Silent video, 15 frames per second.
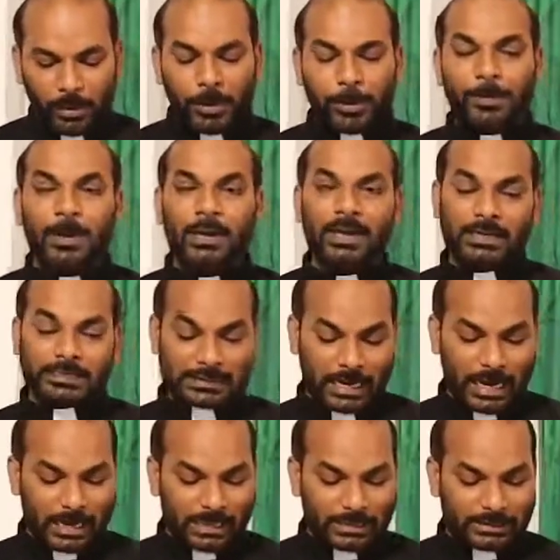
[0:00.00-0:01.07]
Biblical
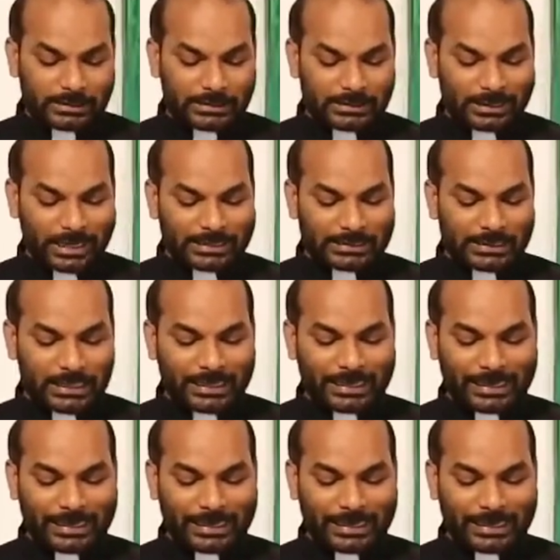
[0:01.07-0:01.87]
scholars consider